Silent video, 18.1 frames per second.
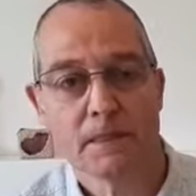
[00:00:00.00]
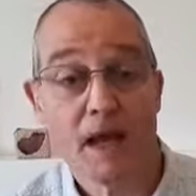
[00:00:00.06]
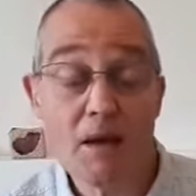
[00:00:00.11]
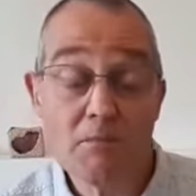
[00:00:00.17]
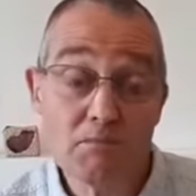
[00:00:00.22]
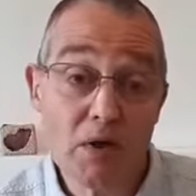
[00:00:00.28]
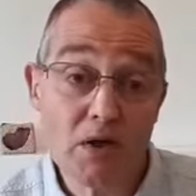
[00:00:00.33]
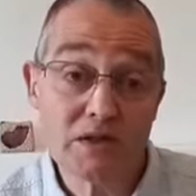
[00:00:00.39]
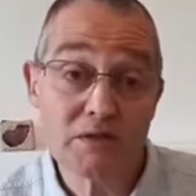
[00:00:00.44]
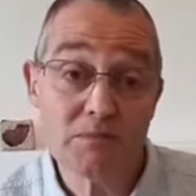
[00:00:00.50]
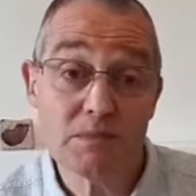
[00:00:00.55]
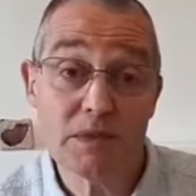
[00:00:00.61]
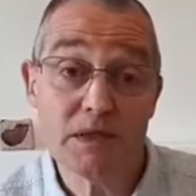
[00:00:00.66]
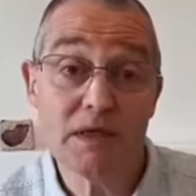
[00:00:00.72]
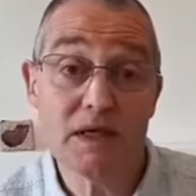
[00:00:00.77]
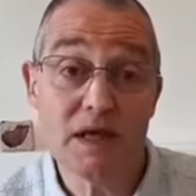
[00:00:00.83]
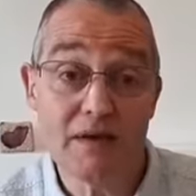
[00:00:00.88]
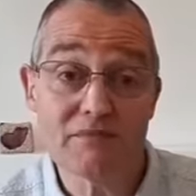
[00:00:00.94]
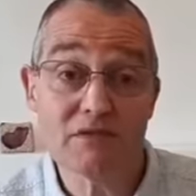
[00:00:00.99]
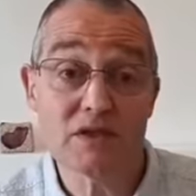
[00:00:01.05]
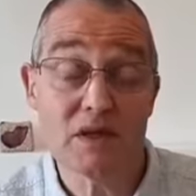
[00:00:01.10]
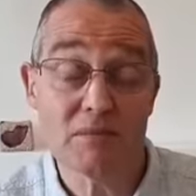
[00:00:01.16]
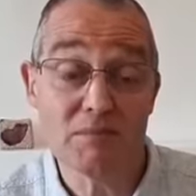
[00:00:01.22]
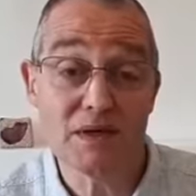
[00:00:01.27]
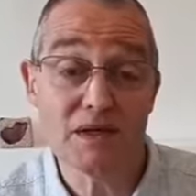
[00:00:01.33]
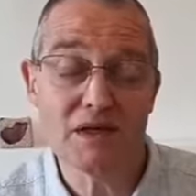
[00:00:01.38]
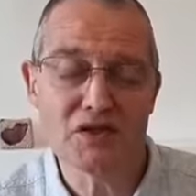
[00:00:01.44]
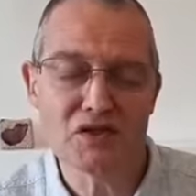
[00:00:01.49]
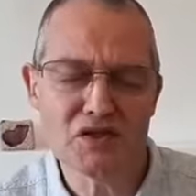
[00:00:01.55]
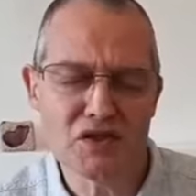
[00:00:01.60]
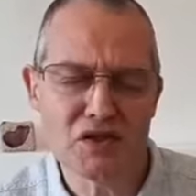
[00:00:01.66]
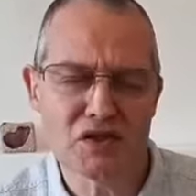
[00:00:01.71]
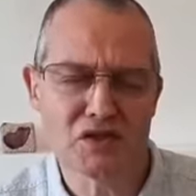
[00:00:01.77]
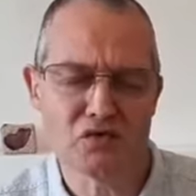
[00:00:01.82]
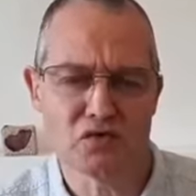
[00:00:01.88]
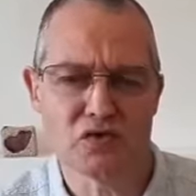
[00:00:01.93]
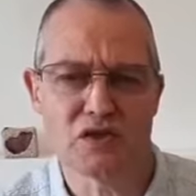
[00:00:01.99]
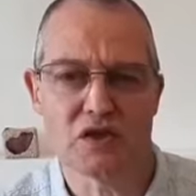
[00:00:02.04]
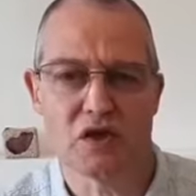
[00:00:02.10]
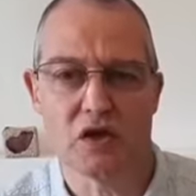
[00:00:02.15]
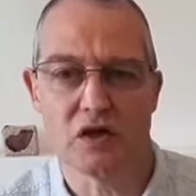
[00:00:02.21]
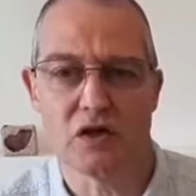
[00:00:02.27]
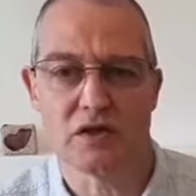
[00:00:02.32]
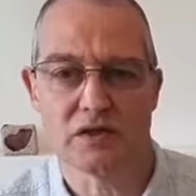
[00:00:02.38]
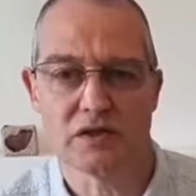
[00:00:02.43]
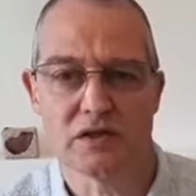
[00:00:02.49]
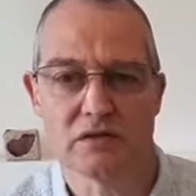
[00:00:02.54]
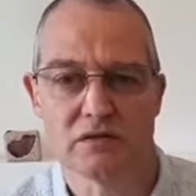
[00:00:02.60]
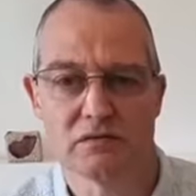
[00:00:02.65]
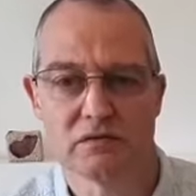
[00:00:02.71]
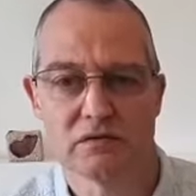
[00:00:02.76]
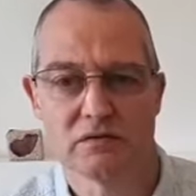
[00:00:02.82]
and possibly left some internal scars.